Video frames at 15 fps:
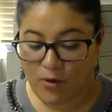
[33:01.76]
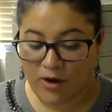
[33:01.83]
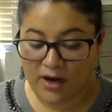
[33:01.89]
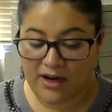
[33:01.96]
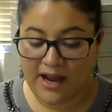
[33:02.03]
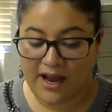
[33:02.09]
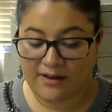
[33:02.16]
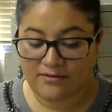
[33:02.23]

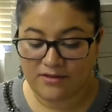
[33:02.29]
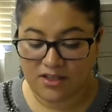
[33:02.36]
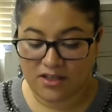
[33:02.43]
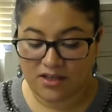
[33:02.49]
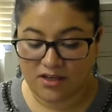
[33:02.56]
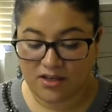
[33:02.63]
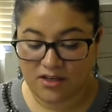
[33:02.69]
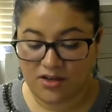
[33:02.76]
and
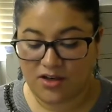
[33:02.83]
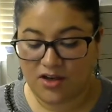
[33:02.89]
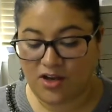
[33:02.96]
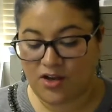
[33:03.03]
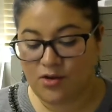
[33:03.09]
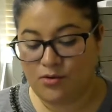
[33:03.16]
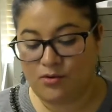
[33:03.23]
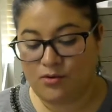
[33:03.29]
after
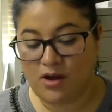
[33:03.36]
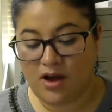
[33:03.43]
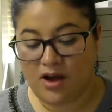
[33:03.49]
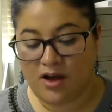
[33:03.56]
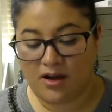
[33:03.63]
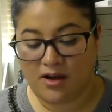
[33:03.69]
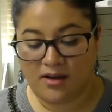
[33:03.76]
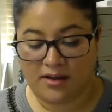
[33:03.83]
you
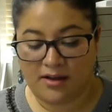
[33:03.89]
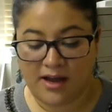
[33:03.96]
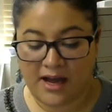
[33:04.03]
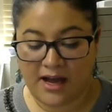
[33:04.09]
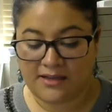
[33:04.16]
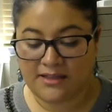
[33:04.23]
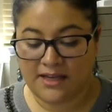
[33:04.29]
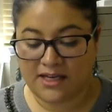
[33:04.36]

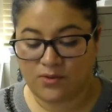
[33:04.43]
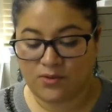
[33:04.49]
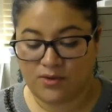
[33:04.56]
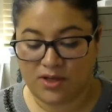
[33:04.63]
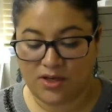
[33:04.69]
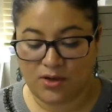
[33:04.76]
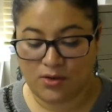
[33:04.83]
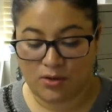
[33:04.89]
contact with
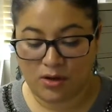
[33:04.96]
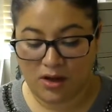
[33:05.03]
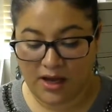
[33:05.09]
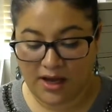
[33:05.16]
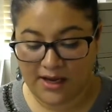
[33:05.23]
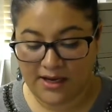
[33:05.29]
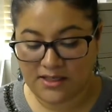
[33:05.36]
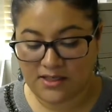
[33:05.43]
a new
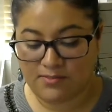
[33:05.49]
client,